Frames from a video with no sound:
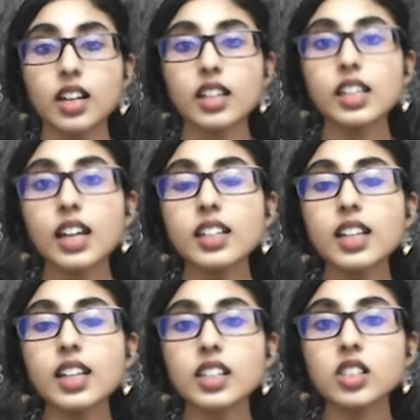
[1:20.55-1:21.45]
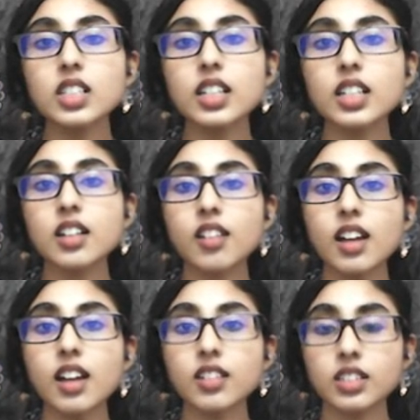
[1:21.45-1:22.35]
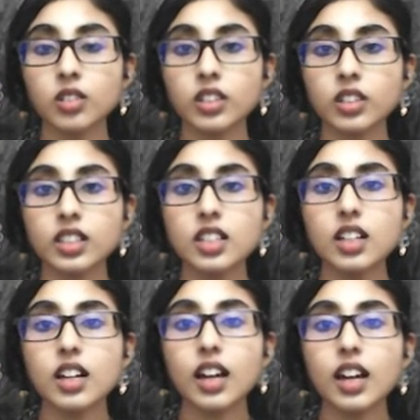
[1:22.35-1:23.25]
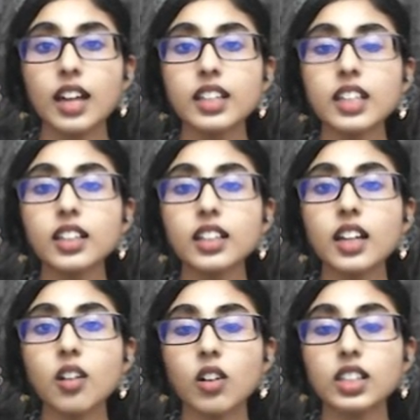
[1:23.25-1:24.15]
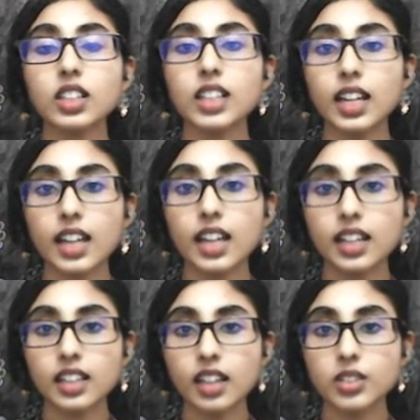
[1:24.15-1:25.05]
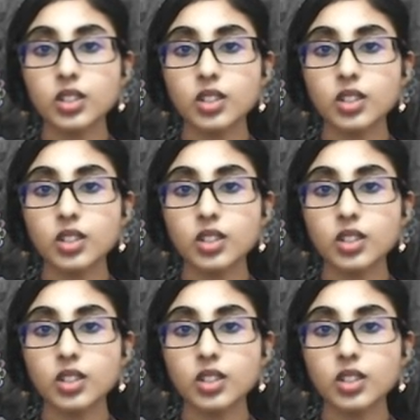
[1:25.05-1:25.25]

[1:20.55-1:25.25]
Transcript: DID is actually a rare disorder and it can occur at any age.